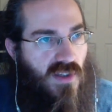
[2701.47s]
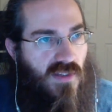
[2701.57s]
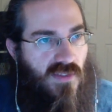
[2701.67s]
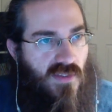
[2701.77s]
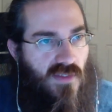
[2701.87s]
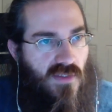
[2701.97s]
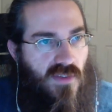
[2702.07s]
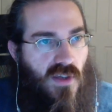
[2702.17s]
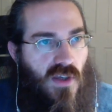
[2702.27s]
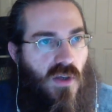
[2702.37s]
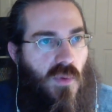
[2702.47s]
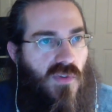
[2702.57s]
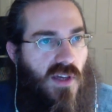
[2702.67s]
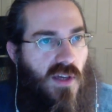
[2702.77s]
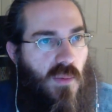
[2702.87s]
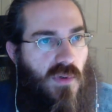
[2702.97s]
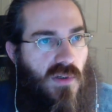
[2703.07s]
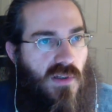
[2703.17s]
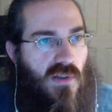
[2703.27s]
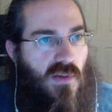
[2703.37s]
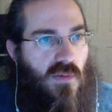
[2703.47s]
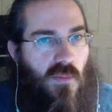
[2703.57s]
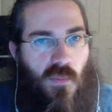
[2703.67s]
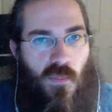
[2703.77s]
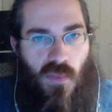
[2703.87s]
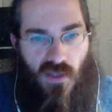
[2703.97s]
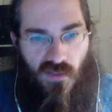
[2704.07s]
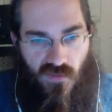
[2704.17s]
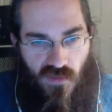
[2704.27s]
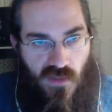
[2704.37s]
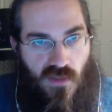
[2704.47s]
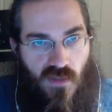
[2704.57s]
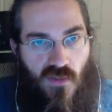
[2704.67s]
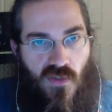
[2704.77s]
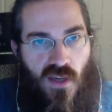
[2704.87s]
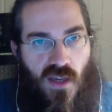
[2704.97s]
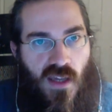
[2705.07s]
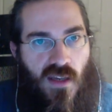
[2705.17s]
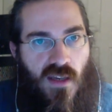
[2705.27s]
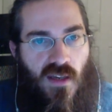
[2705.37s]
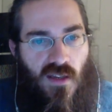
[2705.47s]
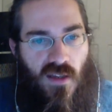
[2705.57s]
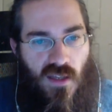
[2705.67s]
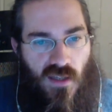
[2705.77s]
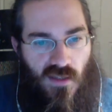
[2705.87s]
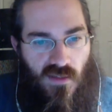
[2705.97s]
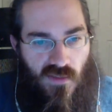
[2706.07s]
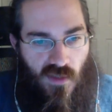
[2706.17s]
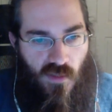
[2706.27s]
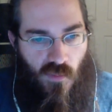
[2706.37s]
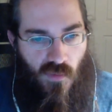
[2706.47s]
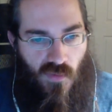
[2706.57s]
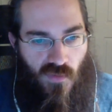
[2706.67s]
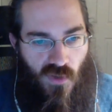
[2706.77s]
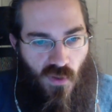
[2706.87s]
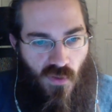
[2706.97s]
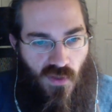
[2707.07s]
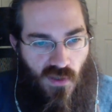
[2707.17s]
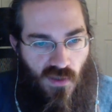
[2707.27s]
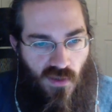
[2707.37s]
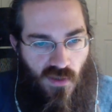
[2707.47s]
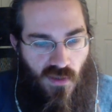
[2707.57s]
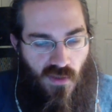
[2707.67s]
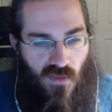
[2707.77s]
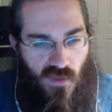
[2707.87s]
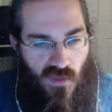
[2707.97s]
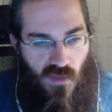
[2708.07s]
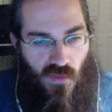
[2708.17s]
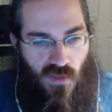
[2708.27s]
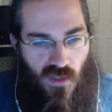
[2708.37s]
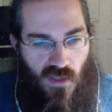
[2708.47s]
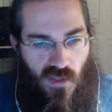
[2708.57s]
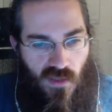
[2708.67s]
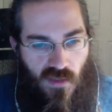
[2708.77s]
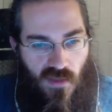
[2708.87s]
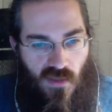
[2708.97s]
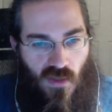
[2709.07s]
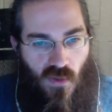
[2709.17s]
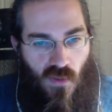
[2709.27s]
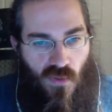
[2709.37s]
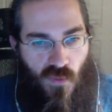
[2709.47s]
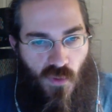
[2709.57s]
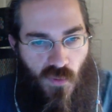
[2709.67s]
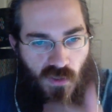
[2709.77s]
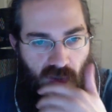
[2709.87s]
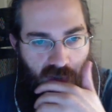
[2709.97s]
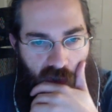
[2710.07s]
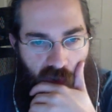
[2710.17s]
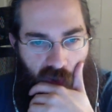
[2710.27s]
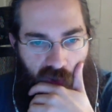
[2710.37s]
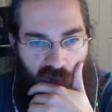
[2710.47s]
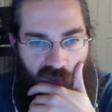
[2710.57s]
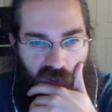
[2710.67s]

license, which I will paste in chat. And if you go there, then you can, throw in your own.